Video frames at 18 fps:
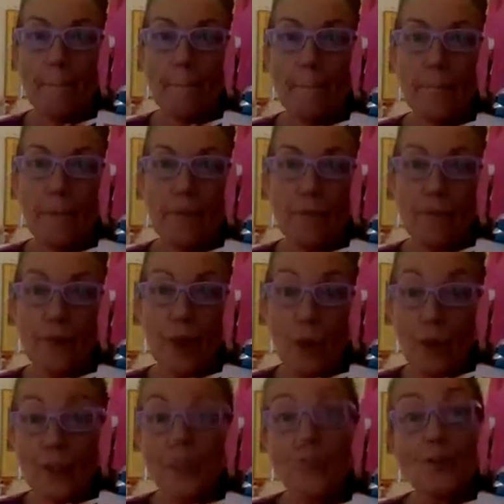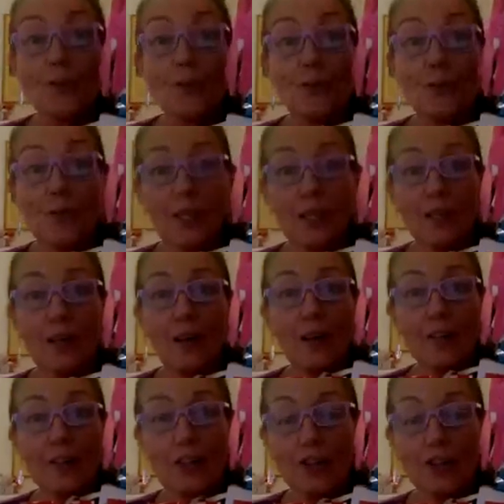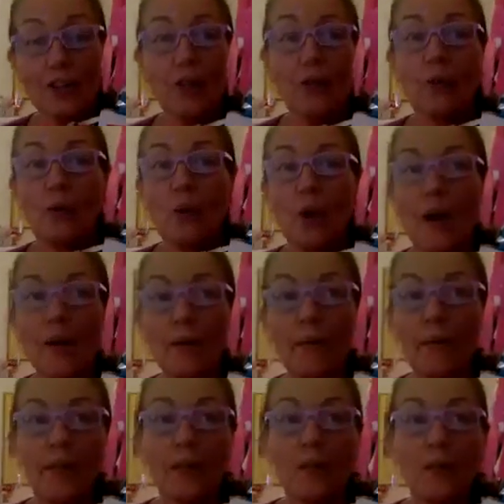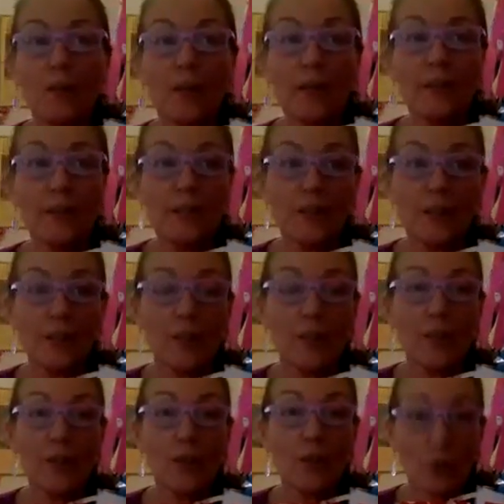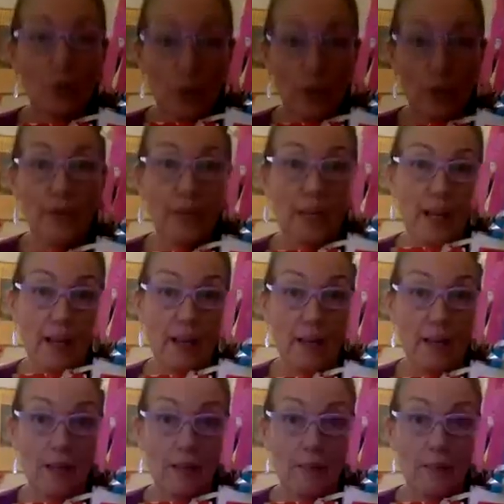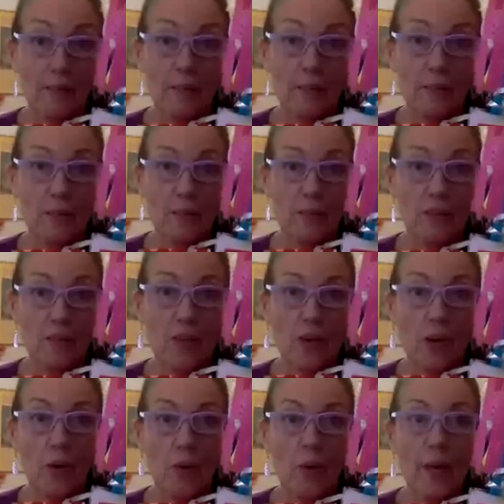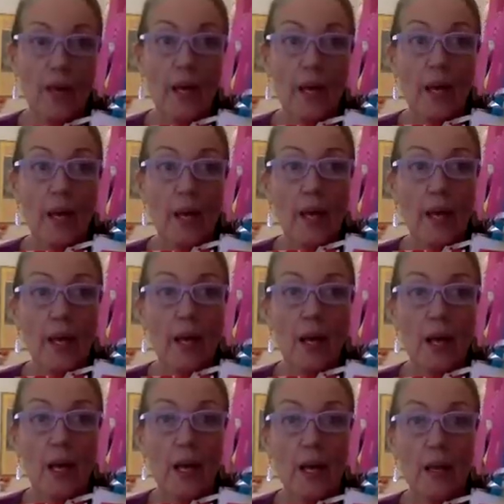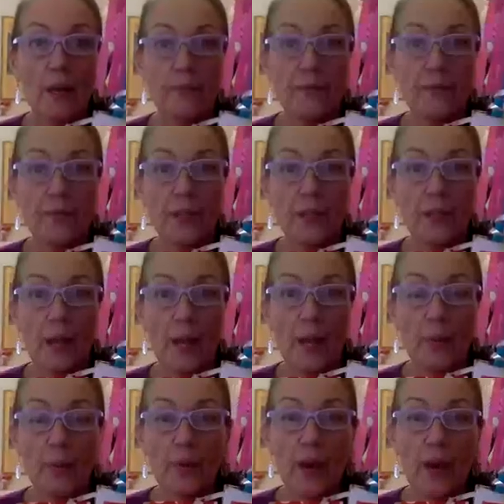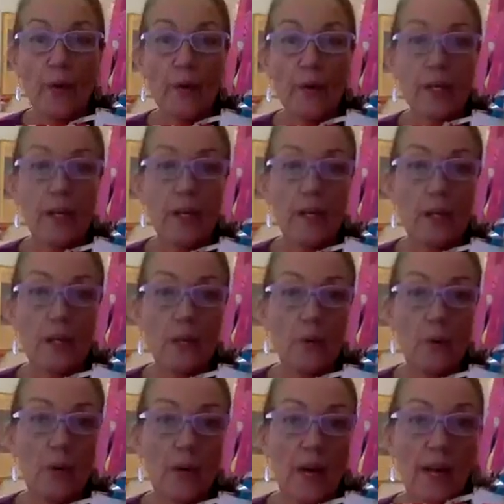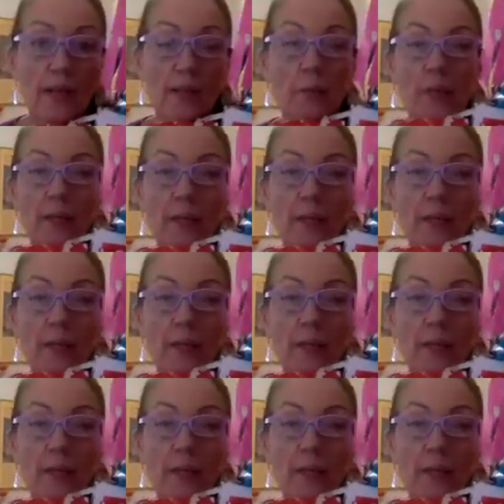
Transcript: the focus is really on you. I really want to see what you're creating. So if the librarian or anyone